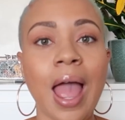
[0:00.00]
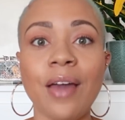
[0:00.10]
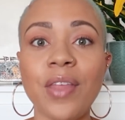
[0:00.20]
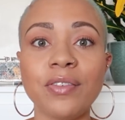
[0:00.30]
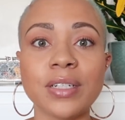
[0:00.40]

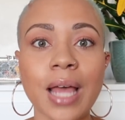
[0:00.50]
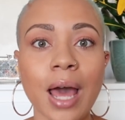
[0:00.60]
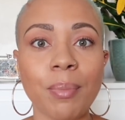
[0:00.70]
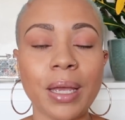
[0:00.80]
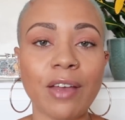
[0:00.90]
and they've just
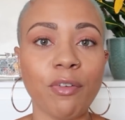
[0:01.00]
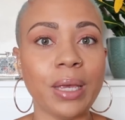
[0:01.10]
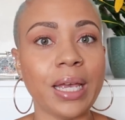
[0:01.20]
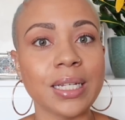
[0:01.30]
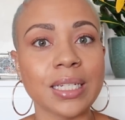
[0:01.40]
kind of been giving
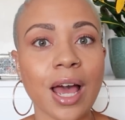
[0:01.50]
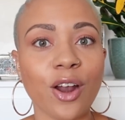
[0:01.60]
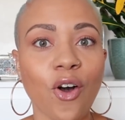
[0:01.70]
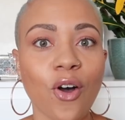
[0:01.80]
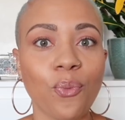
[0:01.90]
me
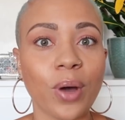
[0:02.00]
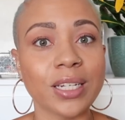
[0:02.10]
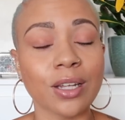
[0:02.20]
insight on what